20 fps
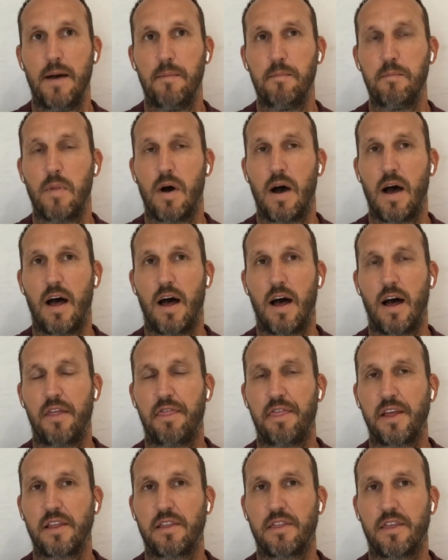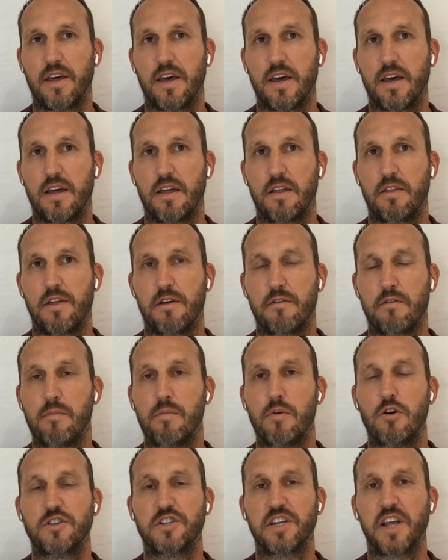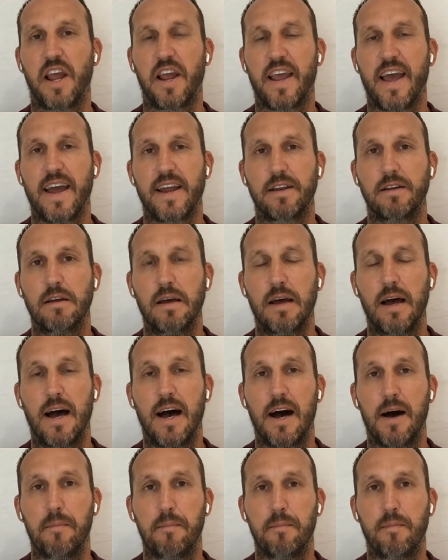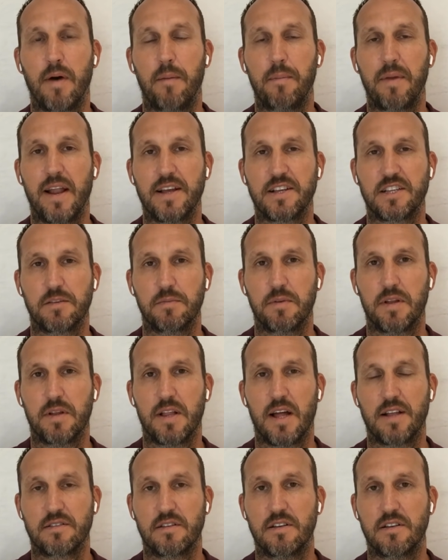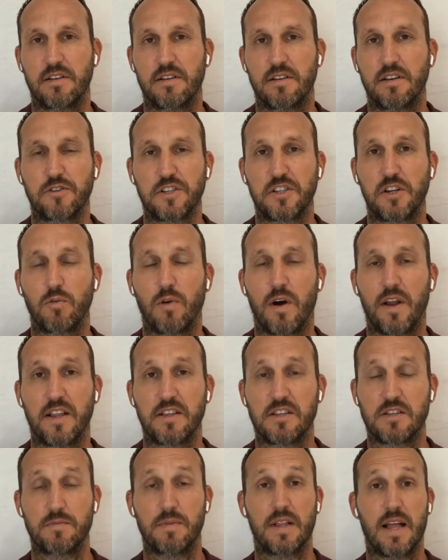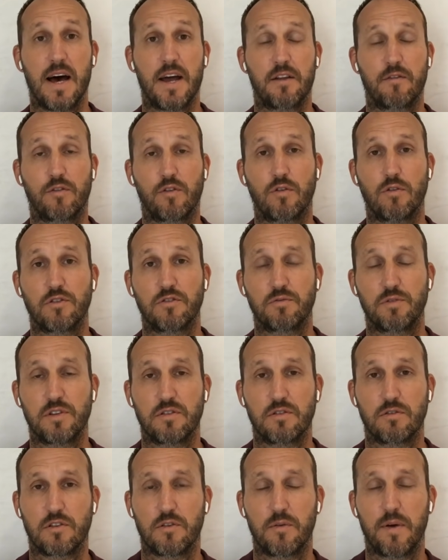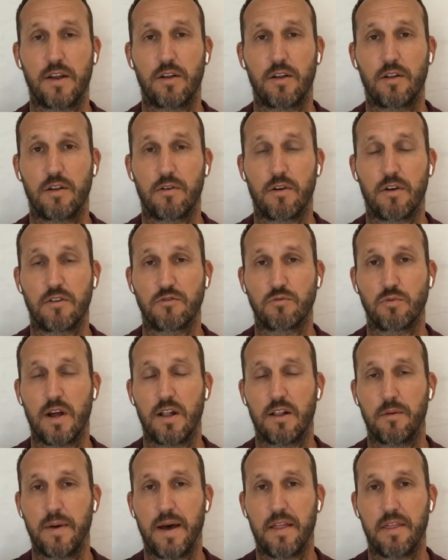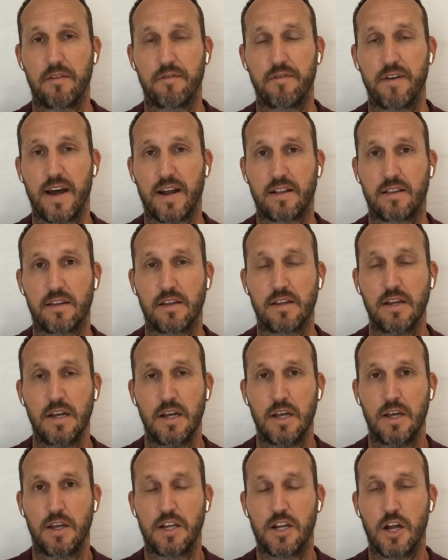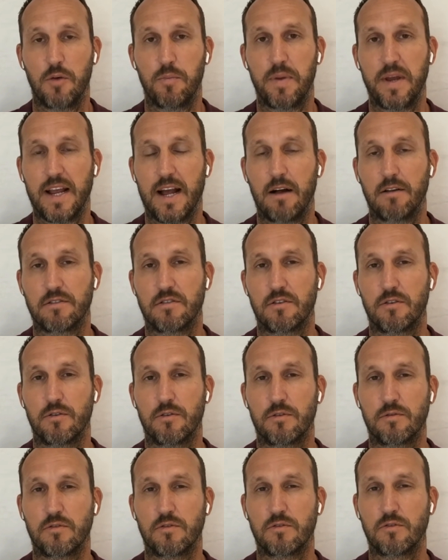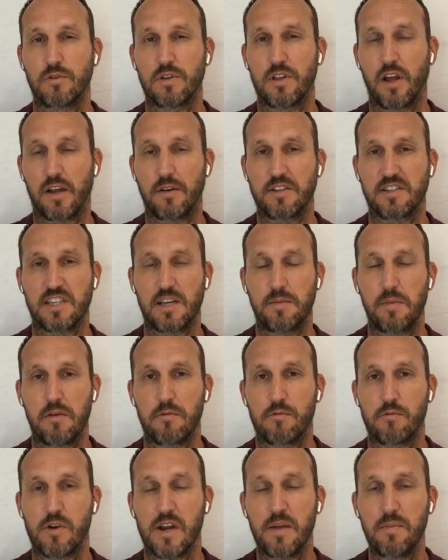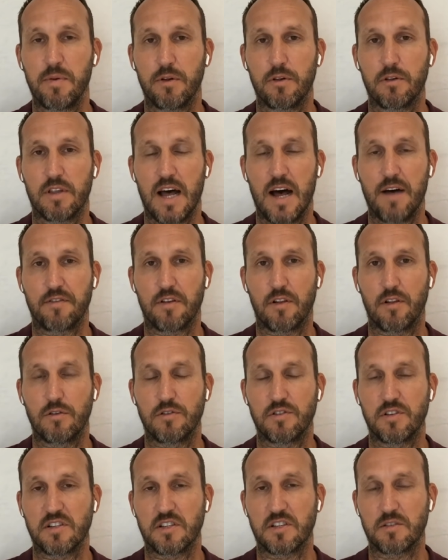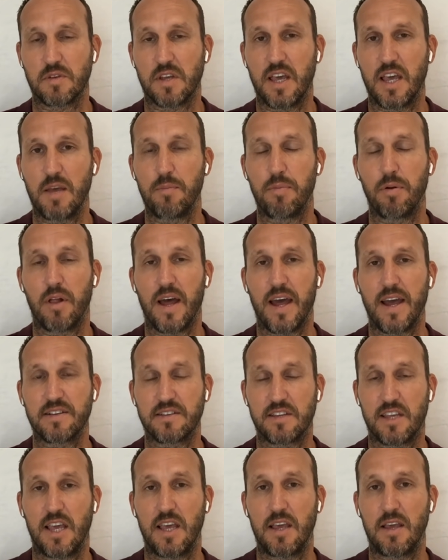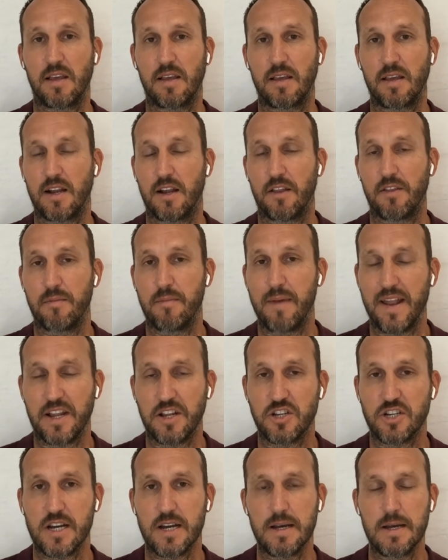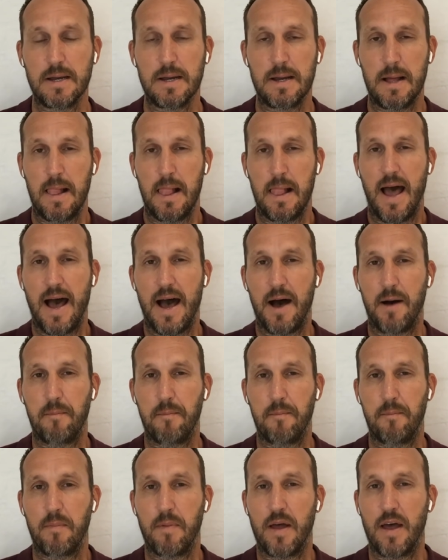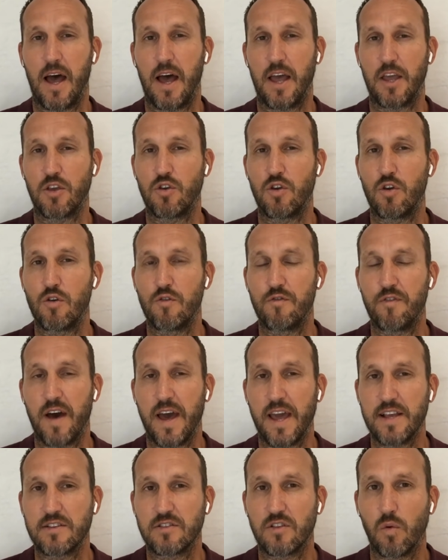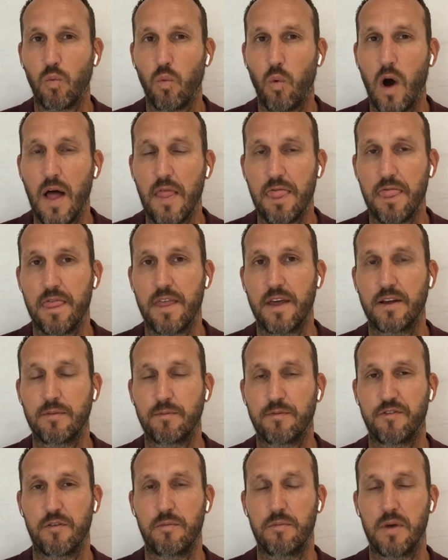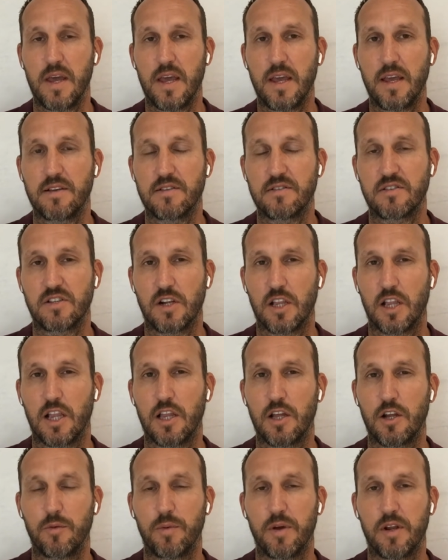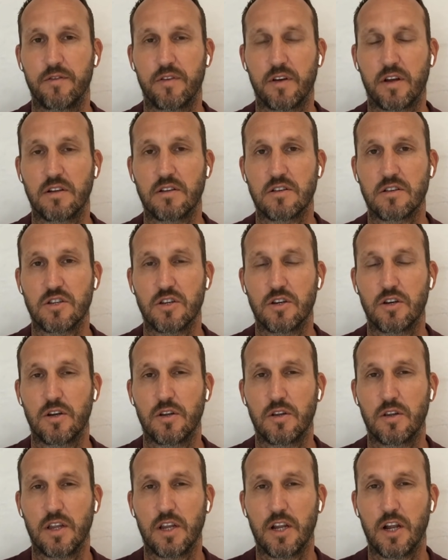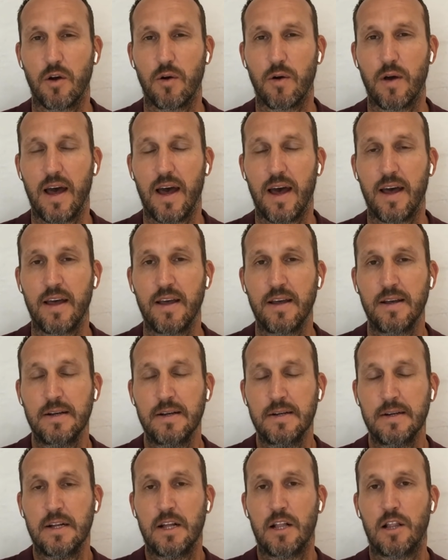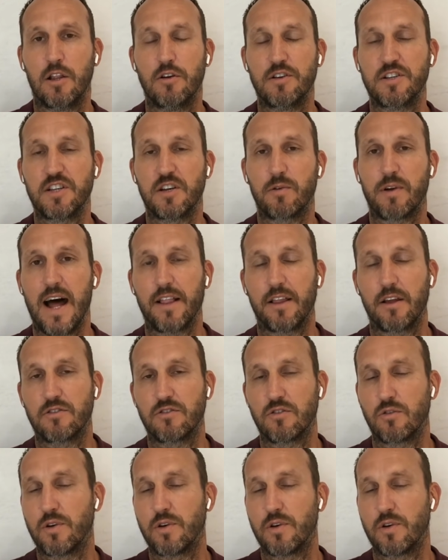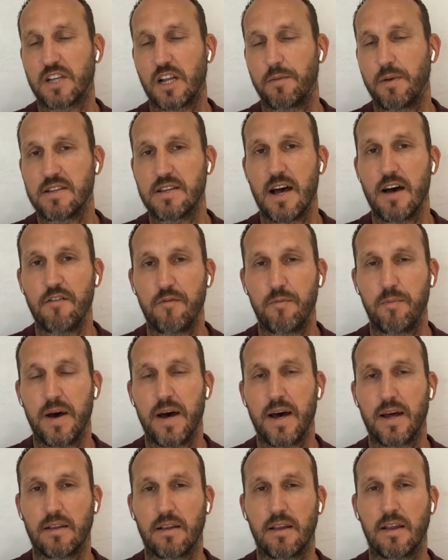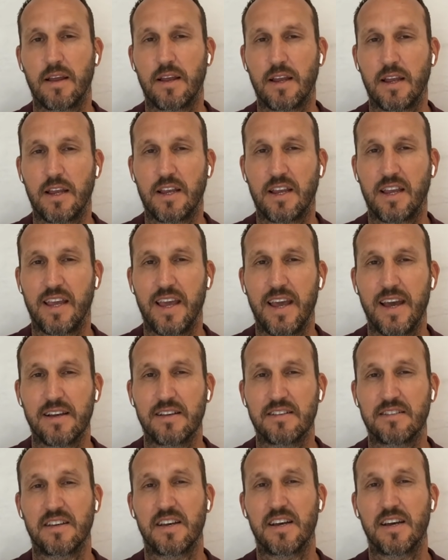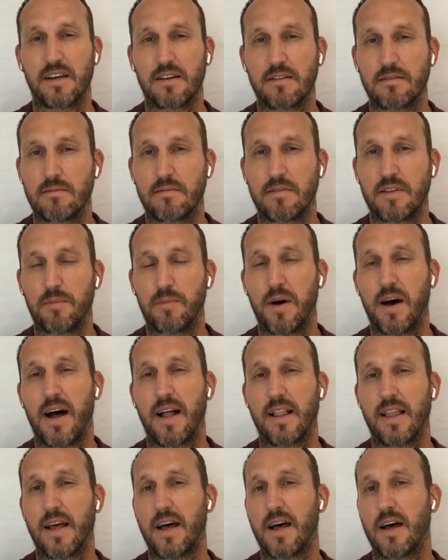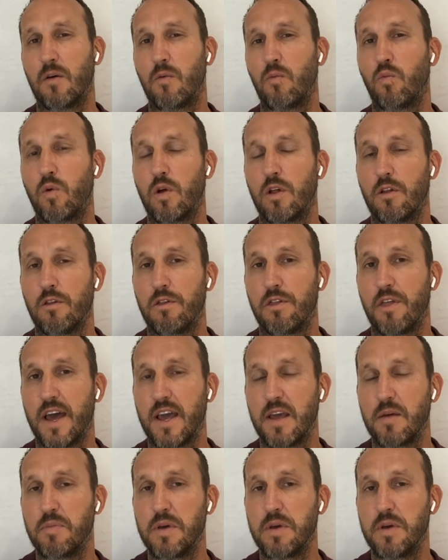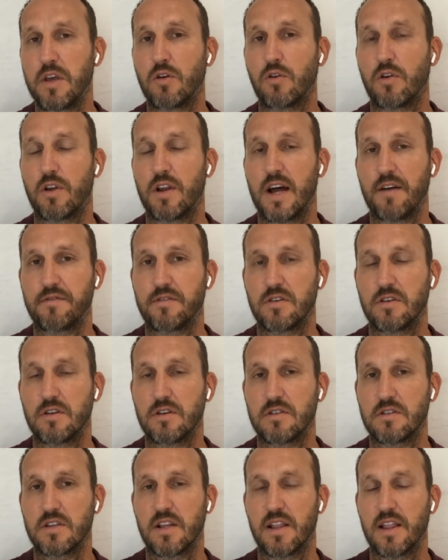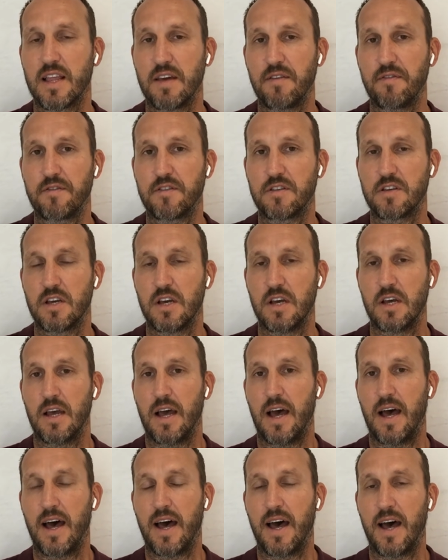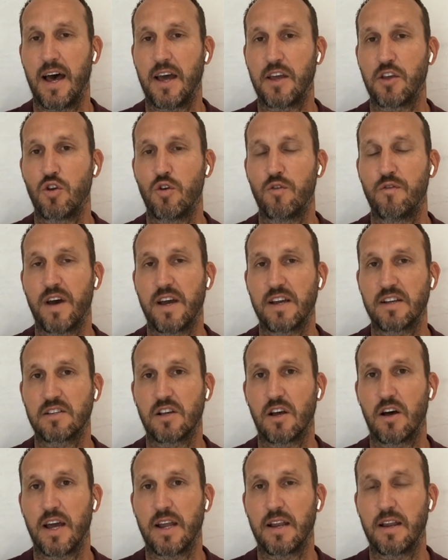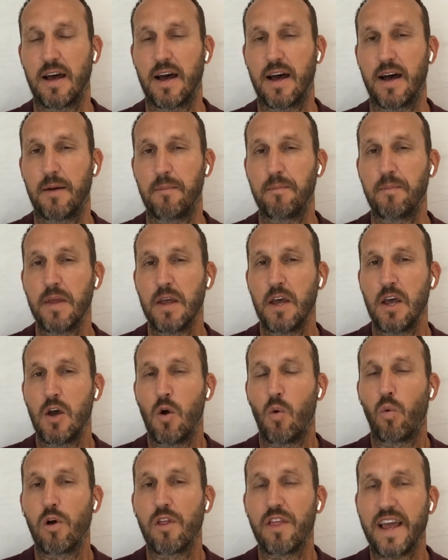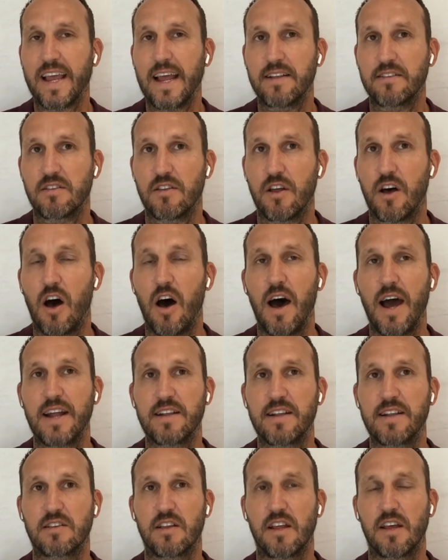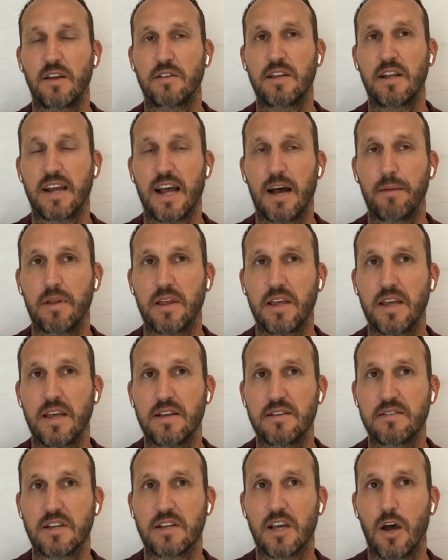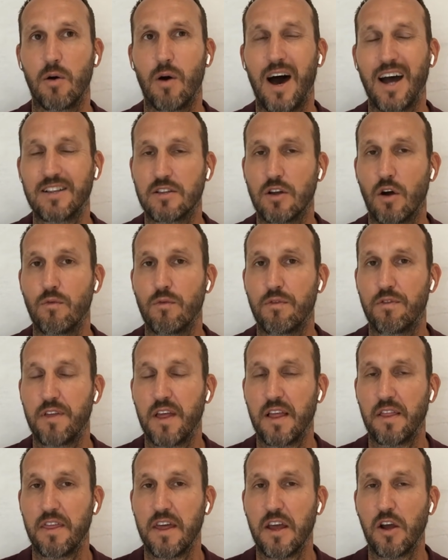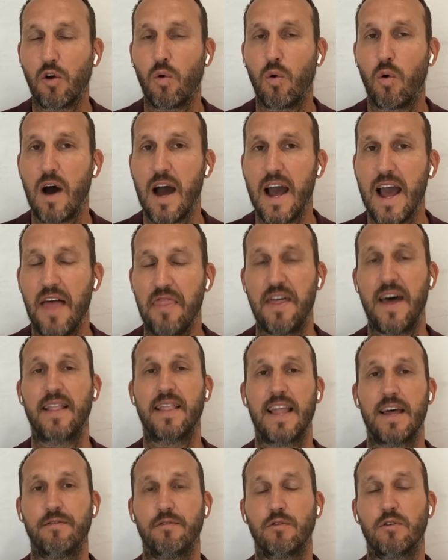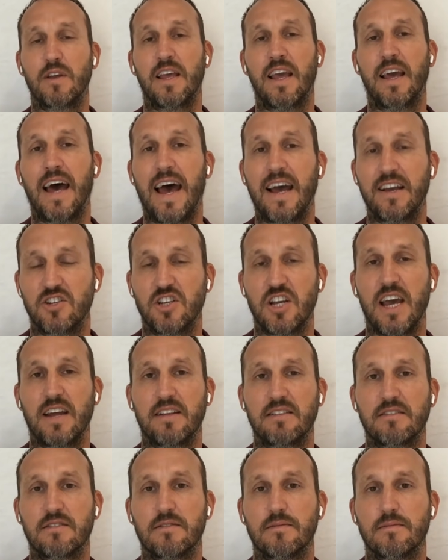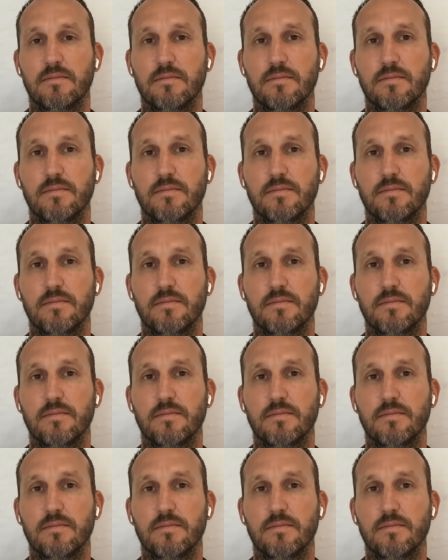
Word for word: Um, I think they're they're emerging again. Um, I mean, AC Milan's an interesting one. Inter Milan, of course, we talked about earlier on as well about the fact that you know being able to to do it like a semi rebuild after losing some key players, key you know the manager. Um, Juve is the one that for me is still a little bit of a concern. You know, uh, losing Ronaldo is always going to be tough, but Chiesa, Dybala, will they be good enough to, to lift uh, a Juve side? Um, will they get to the heights they did a couple of years ago? I don't think they're quite at that level as yet.